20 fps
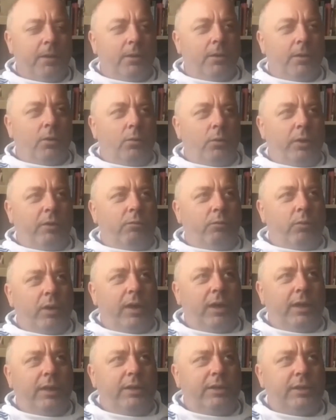we
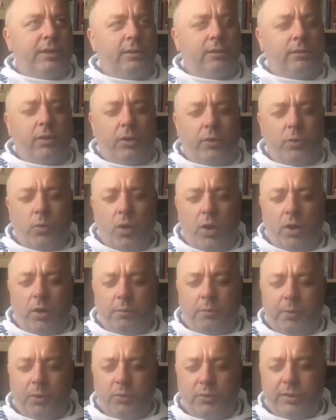really did a lot of
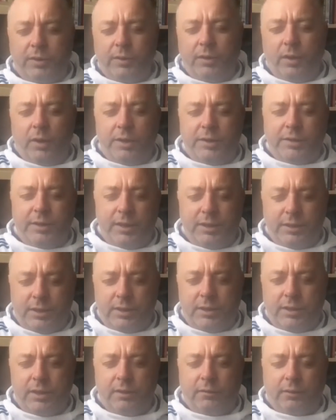work building the
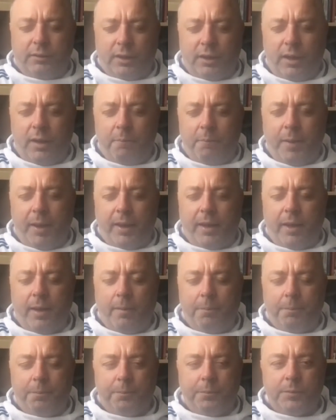identity of the club back
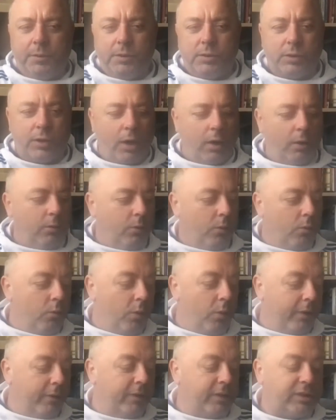up. So
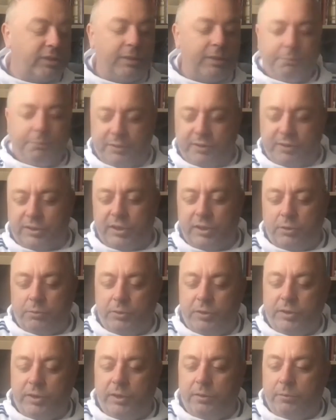one of the simplest things
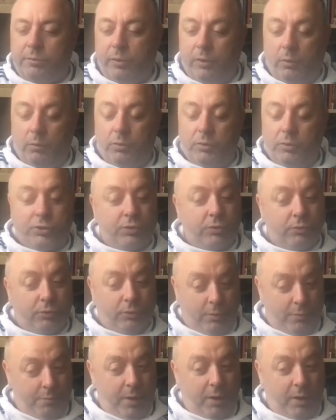we did that was
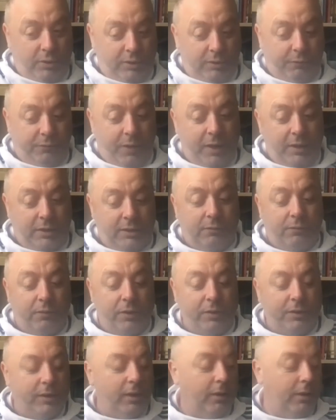the most effective,
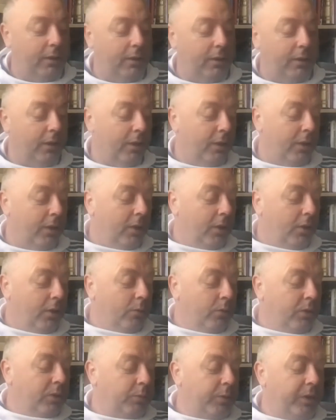I think,
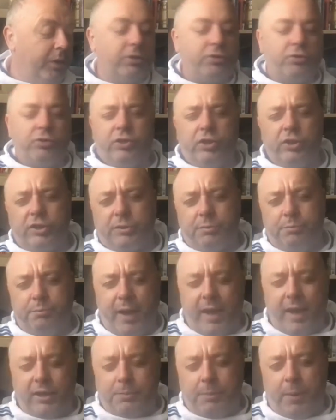was we introduced
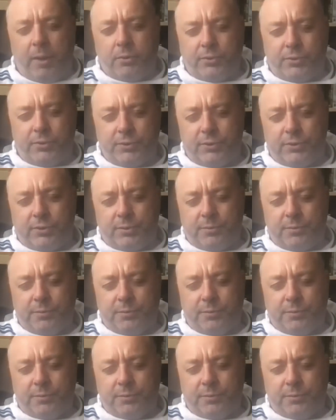match posters.